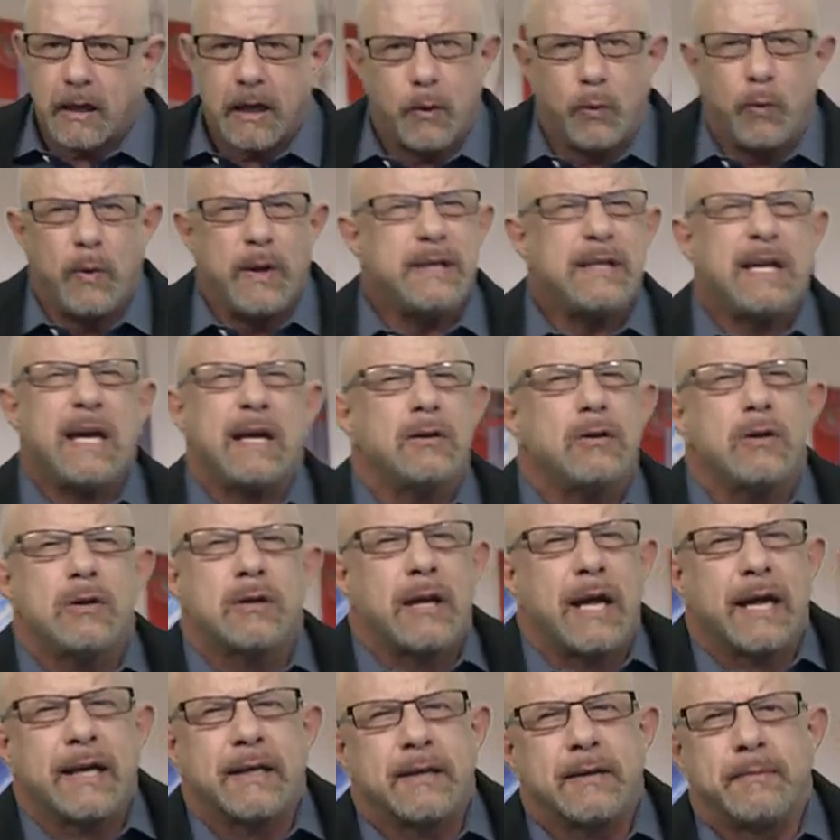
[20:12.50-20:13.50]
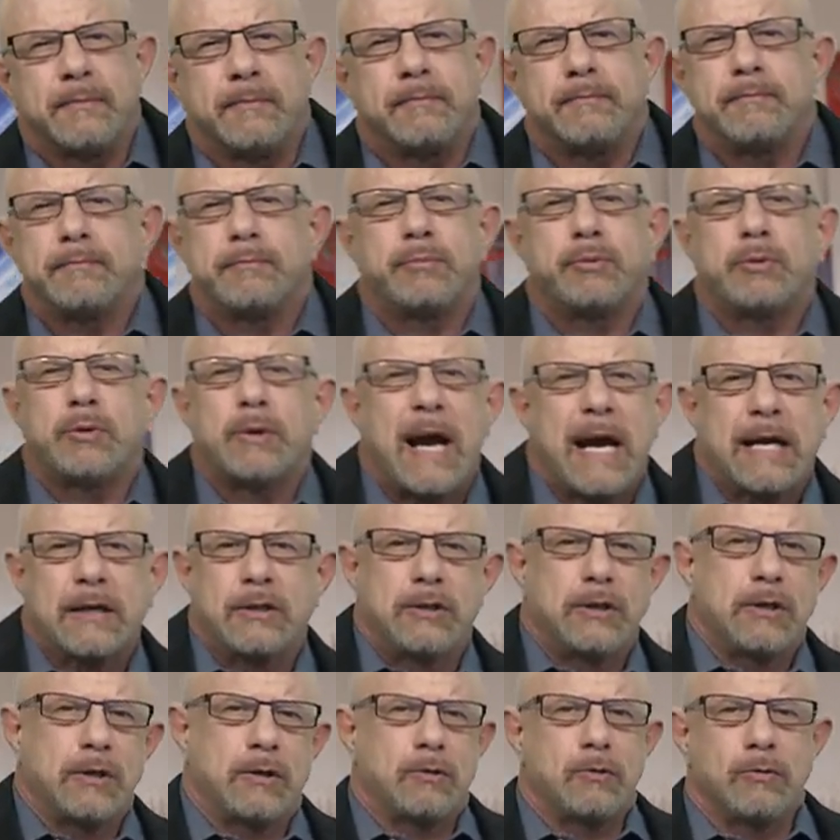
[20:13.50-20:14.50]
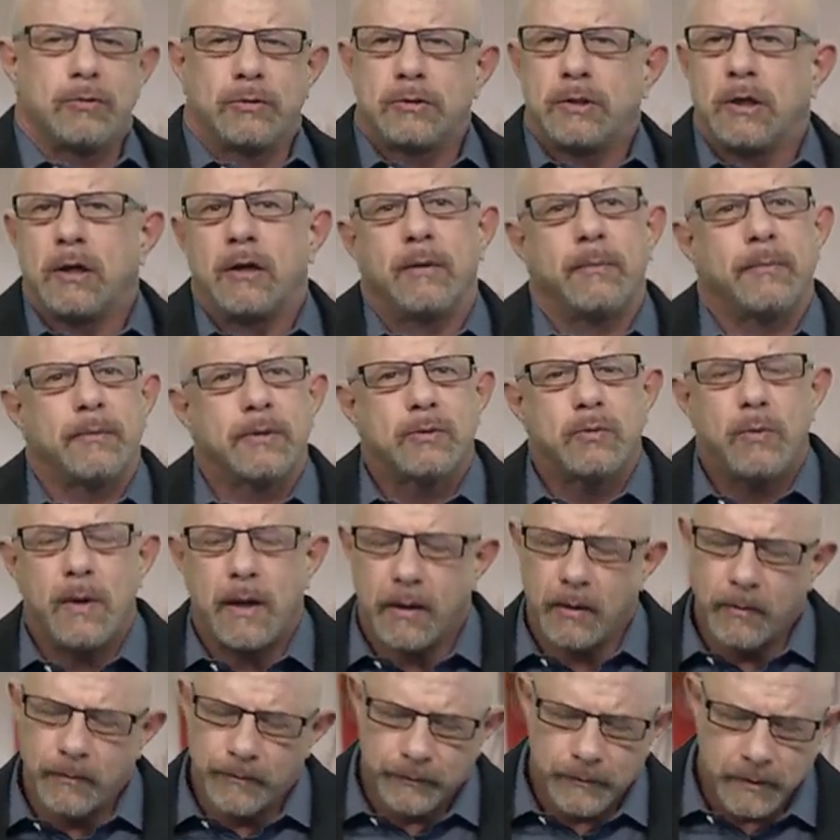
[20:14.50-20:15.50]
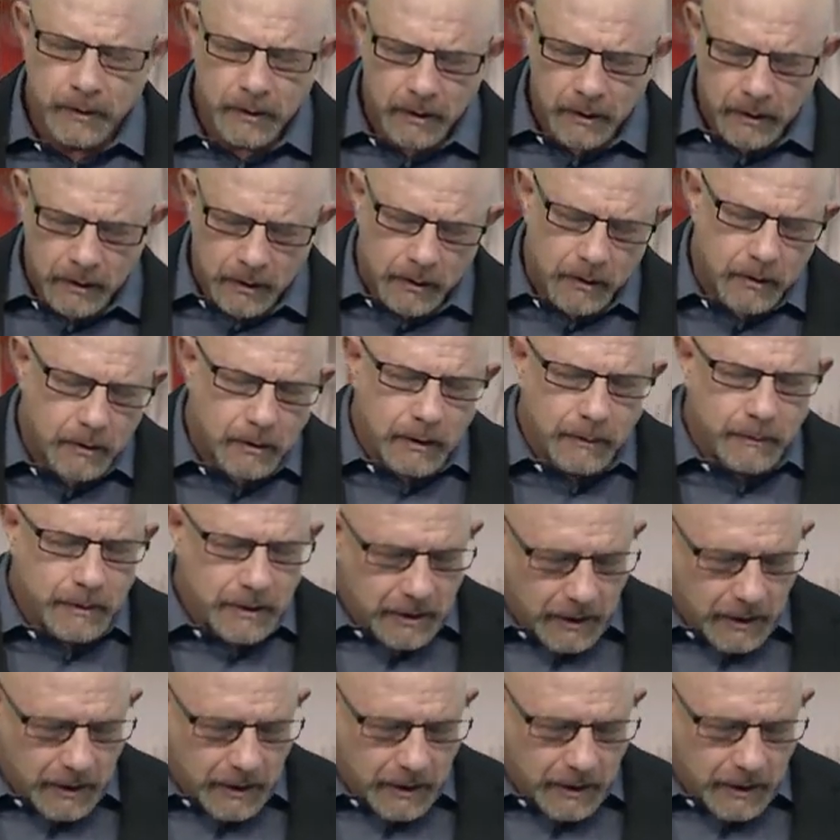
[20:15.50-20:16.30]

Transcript: What does that look like in practical terms? Well, let me